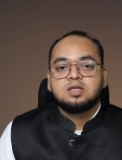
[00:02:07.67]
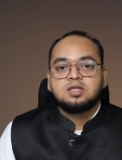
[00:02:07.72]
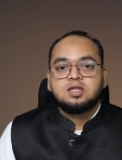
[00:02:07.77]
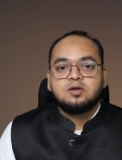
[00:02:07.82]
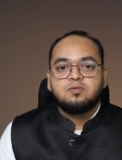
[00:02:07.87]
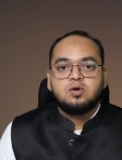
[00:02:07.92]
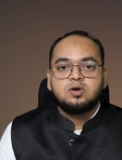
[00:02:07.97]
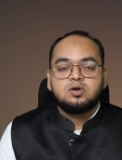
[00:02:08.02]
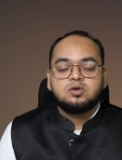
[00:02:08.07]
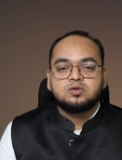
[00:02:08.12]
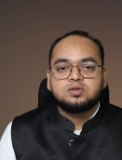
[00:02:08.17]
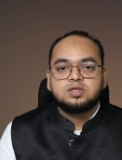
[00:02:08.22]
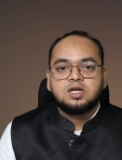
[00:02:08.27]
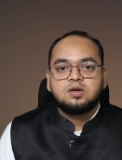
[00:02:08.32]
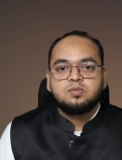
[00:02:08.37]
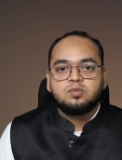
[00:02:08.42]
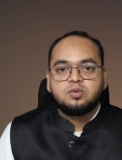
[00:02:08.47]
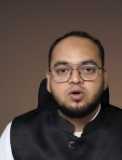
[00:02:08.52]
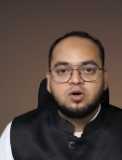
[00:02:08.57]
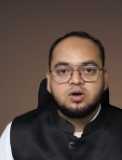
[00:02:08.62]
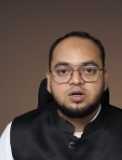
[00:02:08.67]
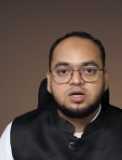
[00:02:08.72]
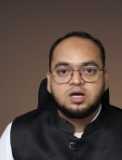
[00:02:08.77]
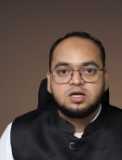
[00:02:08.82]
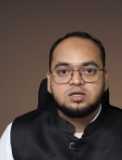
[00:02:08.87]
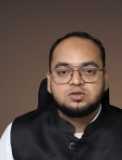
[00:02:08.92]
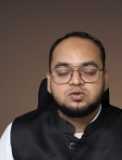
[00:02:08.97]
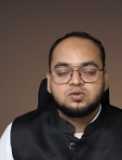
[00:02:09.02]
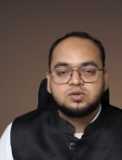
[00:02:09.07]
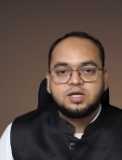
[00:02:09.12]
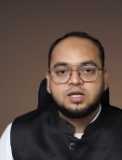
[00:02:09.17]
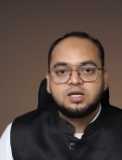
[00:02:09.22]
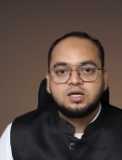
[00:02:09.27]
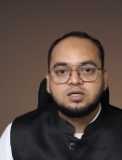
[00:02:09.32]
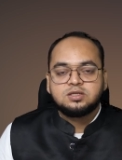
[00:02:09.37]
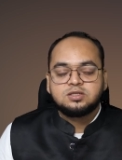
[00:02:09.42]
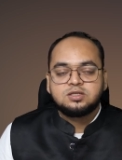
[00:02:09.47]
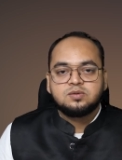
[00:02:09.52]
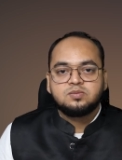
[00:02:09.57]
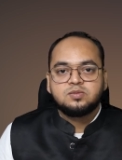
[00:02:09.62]
They want to send broadcast to their
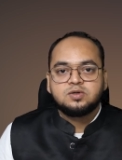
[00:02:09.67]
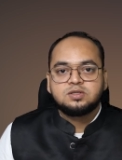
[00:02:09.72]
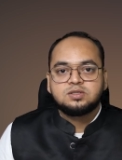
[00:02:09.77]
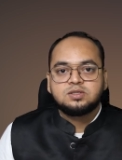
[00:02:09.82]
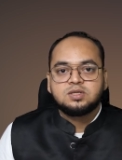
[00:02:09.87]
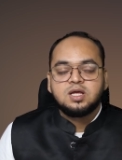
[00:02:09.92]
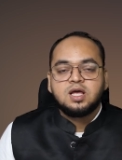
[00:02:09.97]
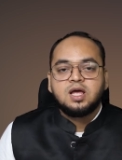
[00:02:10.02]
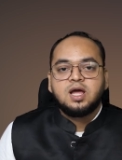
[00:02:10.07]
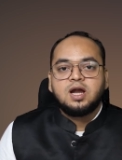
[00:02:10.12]
customers